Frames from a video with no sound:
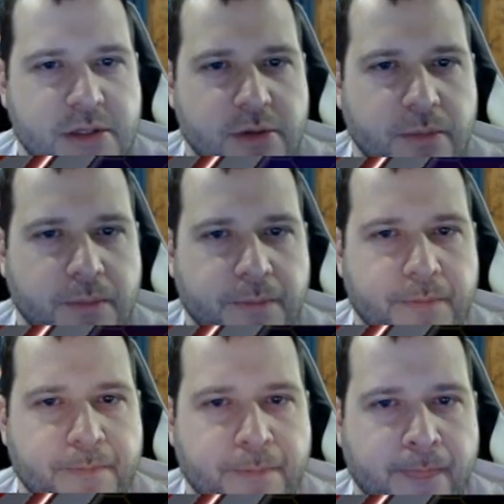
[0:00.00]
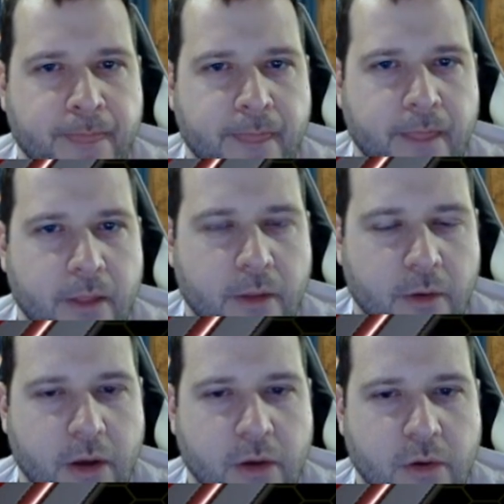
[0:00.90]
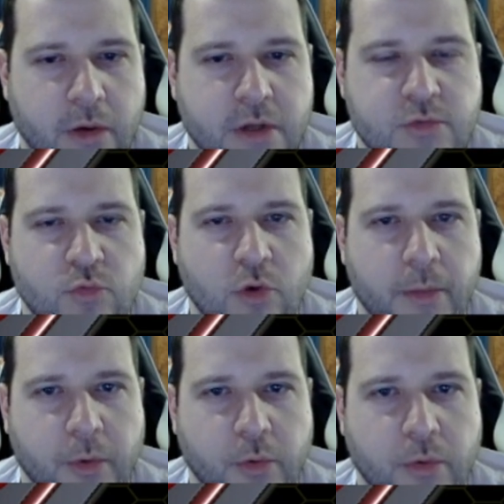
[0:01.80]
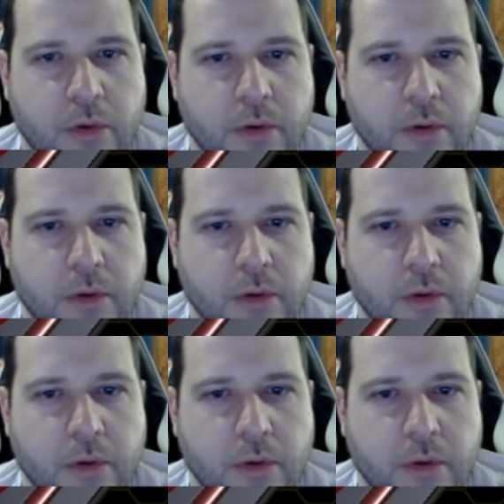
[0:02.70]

too. Okay, it is Roaring Moon.